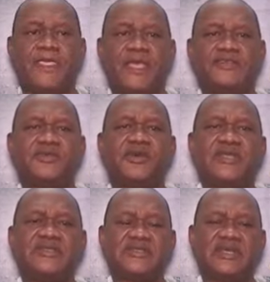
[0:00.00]
And so
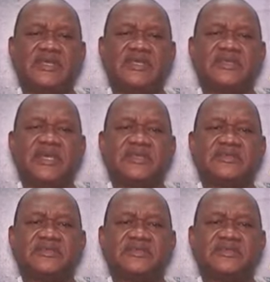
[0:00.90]
I decided
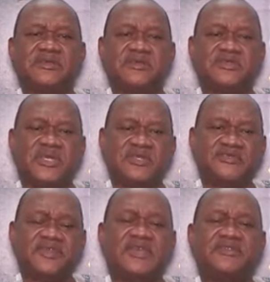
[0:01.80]
that
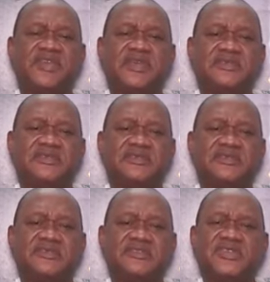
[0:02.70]
35 years,
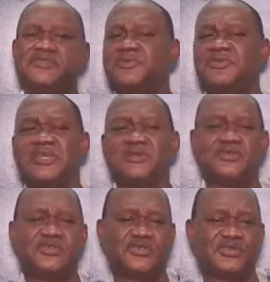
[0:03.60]
straight from
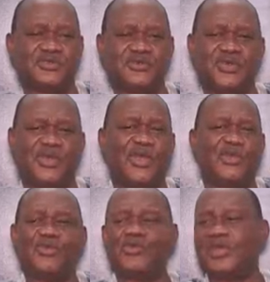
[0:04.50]
secondary school,
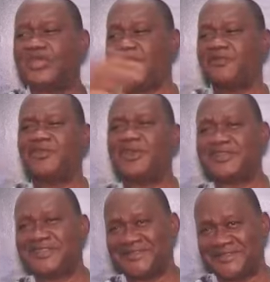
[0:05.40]
working for a
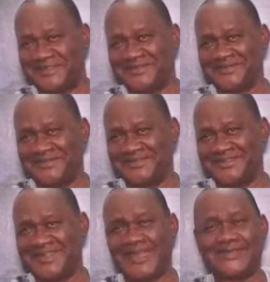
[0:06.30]
system
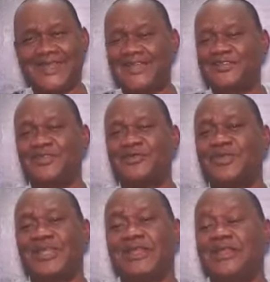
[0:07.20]
that had
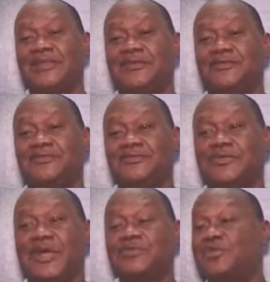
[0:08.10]

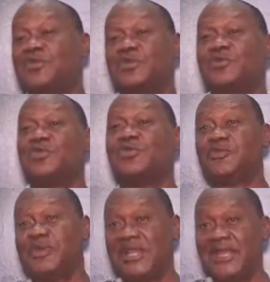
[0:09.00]
absolute control
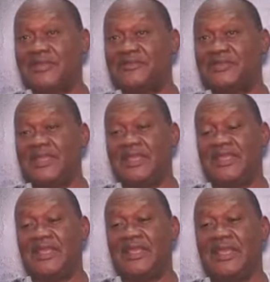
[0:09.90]
over my life,
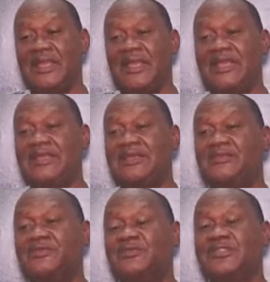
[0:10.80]

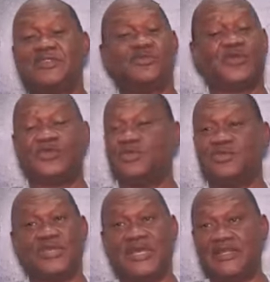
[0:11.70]
I didn't want to
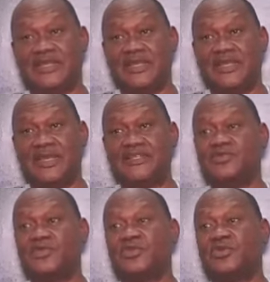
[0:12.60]
do that again. I
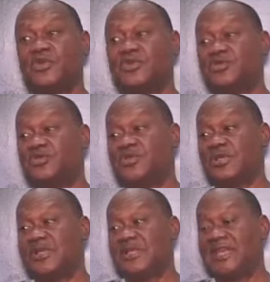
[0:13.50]
didn't want to go into
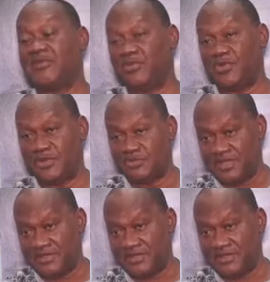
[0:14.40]
employed